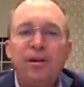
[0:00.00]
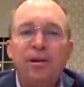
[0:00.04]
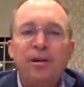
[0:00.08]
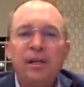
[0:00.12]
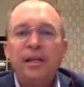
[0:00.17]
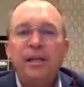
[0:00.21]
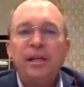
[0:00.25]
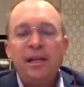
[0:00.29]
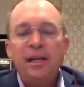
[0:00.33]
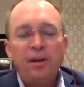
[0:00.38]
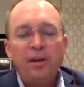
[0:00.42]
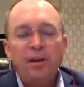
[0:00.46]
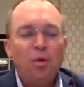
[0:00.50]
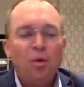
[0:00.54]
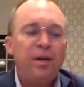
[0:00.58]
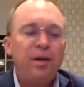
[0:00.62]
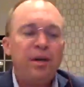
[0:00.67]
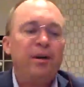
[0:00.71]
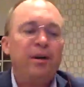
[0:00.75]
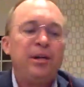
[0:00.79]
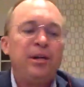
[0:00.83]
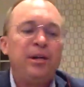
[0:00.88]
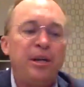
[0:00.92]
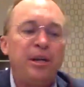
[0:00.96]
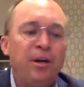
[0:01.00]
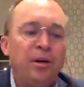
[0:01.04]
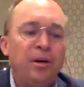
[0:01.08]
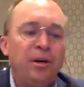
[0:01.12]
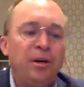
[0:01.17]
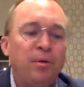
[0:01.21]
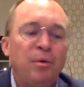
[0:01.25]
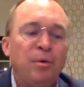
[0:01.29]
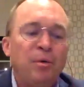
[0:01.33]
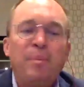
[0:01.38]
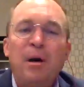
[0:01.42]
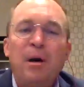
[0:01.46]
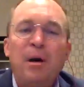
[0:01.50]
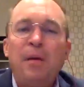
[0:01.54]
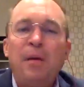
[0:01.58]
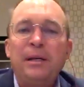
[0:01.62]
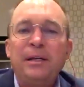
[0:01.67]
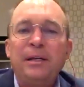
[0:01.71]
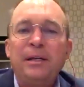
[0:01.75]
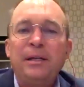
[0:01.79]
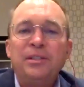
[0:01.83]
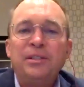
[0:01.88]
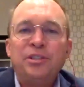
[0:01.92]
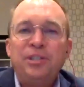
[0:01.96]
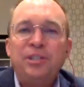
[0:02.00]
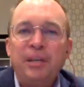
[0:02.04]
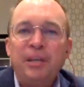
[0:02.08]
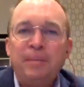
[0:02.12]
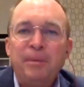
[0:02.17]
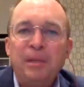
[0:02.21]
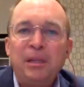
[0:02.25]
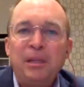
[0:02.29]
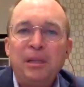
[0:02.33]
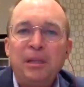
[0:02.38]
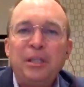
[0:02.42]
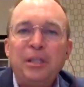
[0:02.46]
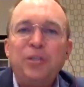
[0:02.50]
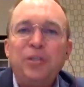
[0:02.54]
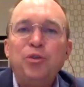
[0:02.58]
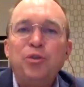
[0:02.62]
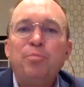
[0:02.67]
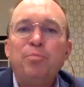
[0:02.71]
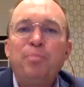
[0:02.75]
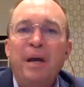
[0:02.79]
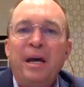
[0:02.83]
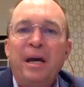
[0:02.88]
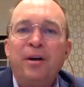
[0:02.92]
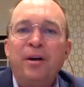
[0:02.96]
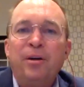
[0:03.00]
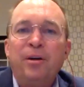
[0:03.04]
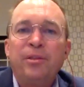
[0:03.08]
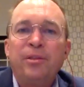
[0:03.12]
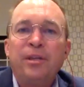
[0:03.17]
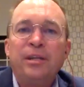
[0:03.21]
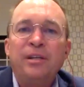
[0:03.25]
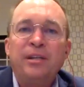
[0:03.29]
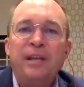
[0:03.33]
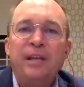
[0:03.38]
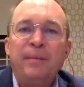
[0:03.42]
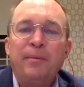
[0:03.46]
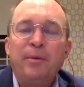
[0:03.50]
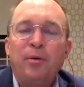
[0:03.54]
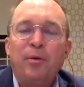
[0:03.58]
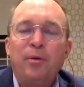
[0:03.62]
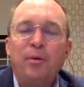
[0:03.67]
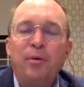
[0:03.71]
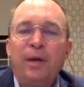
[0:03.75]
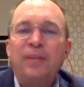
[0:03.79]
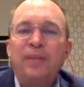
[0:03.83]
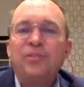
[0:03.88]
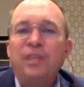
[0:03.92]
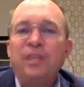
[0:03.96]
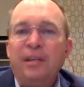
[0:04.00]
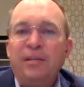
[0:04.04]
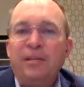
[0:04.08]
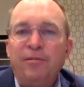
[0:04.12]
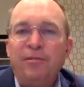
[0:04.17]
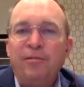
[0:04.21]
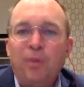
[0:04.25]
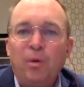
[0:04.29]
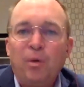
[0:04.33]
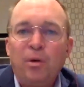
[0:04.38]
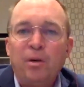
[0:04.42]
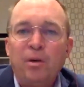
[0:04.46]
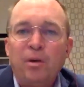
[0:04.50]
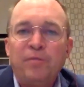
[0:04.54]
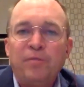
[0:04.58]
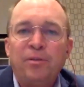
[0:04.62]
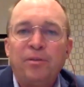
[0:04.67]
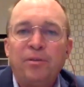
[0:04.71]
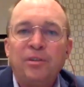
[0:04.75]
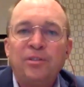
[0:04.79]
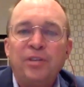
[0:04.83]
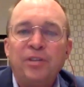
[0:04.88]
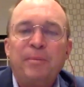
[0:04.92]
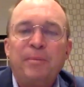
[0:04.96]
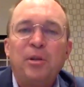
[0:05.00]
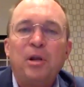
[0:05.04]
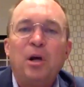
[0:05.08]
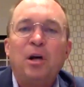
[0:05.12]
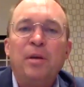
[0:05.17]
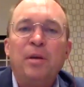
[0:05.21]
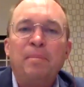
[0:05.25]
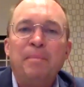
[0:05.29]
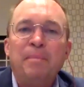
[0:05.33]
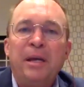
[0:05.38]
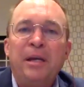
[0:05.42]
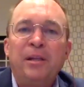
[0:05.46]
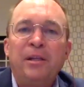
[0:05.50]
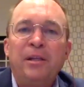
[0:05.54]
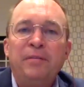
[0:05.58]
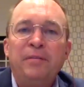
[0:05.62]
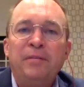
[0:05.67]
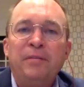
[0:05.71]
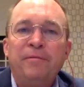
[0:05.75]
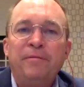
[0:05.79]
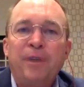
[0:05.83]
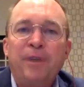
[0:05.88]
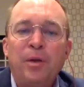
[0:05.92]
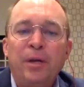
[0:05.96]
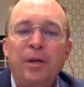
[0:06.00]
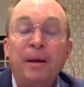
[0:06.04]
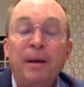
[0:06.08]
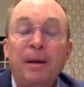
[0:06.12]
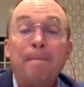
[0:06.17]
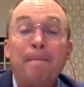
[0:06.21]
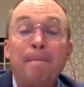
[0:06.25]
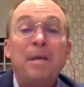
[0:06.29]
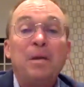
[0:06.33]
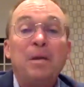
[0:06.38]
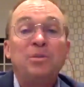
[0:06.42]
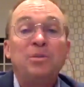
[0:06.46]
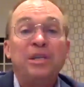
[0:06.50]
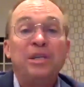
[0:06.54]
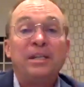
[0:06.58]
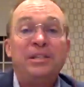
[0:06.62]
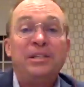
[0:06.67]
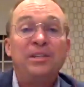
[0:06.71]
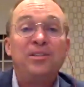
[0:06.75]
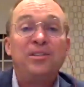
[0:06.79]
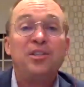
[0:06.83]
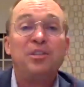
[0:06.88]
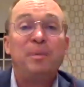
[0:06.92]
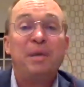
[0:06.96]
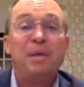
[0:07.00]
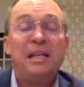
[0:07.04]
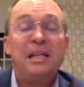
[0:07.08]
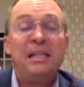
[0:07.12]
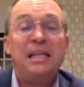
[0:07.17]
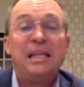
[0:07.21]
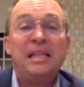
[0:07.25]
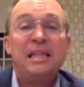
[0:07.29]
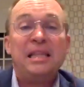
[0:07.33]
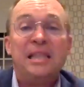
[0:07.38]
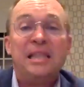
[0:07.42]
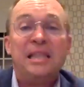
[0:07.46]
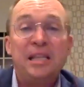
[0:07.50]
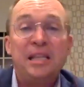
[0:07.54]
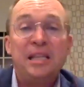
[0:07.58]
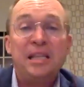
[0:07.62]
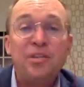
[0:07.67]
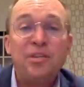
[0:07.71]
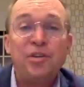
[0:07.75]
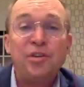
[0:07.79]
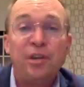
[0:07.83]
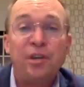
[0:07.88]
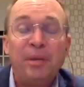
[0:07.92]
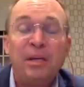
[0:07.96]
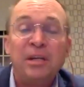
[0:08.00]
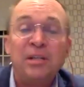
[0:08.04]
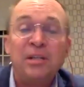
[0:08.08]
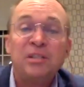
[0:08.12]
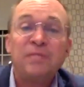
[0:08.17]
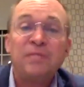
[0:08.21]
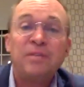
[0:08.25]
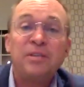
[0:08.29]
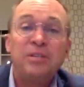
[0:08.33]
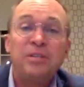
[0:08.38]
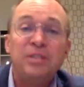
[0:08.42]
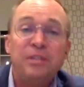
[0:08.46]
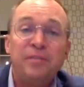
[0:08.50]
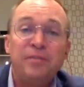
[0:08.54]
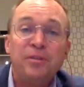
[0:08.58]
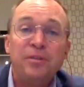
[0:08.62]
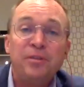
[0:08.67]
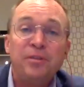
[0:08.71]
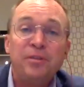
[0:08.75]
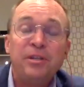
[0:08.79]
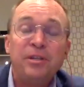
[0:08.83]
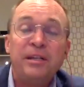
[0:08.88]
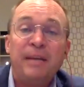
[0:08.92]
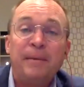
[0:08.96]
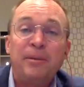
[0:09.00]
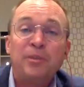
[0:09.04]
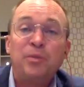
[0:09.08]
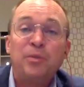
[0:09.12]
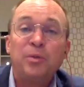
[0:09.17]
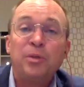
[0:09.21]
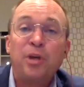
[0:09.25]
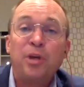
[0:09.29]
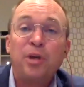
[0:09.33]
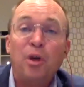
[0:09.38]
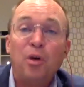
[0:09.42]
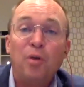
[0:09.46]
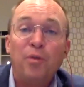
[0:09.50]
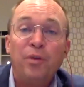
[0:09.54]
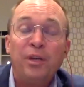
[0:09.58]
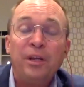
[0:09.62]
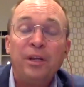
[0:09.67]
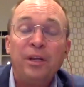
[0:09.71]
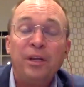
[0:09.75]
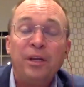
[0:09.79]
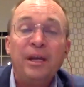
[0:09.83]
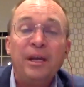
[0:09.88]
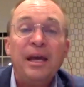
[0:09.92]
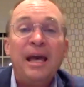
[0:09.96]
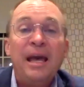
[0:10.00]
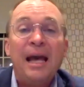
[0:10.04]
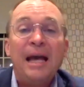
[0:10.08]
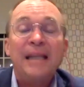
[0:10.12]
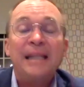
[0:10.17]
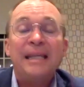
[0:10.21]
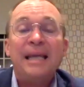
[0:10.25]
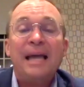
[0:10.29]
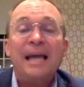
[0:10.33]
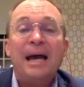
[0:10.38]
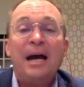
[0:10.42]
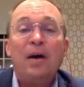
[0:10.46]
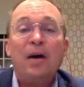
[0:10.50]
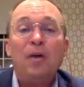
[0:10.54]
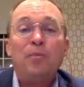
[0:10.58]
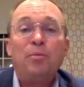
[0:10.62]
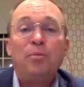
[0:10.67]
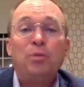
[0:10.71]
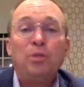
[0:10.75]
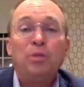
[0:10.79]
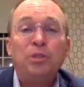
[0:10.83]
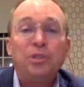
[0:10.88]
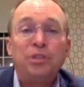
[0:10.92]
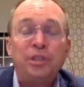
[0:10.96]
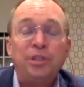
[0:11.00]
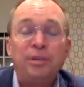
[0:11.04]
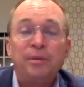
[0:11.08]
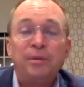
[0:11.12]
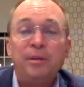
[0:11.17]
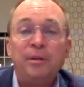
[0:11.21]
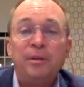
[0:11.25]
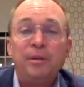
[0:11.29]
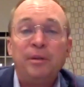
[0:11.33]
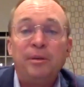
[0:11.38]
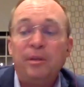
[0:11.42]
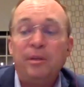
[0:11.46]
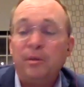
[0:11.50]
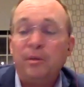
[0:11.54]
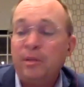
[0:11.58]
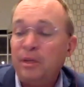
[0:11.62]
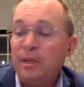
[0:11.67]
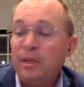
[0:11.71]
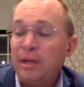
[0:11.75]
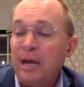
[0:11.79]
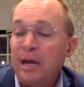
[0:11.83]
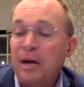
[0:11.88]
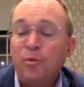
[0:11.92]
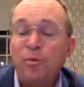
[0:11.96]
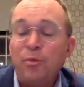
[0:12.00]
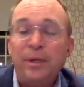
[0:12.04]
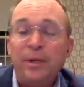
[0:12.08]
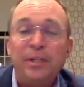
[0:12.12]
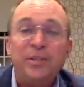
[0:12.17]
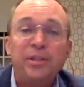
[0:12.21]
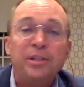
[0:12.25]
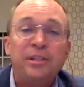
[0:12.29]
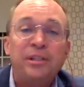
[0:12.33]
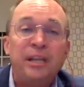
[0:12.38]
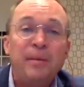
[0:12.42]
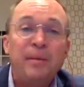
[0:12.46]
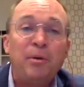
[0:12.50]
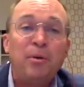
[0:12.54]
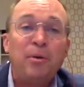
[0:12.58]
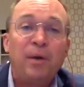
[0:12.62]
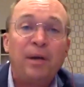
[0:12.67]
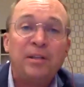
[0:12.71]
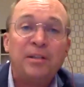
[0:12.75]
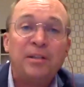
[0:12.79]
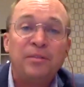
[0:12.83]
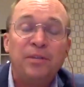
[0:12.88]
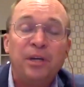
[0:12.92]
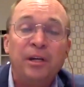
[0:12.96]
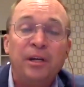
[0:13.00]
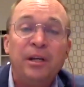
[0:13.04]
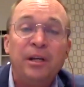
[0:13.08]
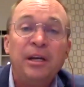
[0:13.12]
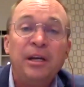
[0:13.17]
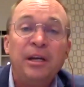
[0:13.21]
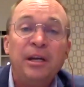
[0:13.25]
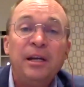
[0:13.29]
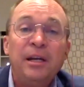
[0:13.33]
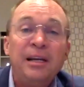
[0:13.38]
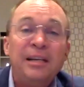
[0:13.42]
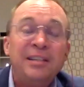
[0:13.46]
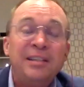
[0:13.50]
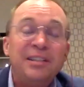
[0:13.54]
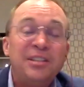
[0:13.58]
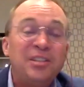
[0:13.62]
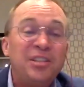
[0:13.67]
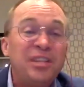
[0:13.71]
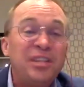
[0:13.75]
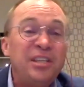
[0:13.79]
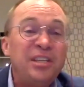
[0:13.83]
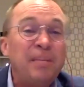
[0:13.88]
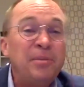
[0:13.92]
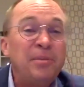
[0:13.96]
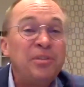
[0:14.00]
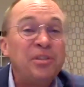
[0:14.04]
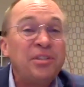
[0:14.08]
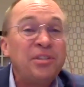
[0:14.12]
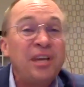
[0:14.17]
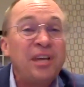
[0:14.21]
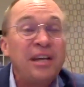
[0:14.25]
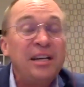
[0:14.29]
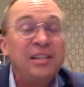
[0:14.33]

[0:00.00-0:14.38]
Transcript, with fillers: in an ordinary year, Republicans typically do better than Democrats in Florida, for example, on mail in voting. But it was anticipated that this year, because of the different dynamics with COVID and the outpush, the, the, the outreach that Democrats have done, to see numbers as high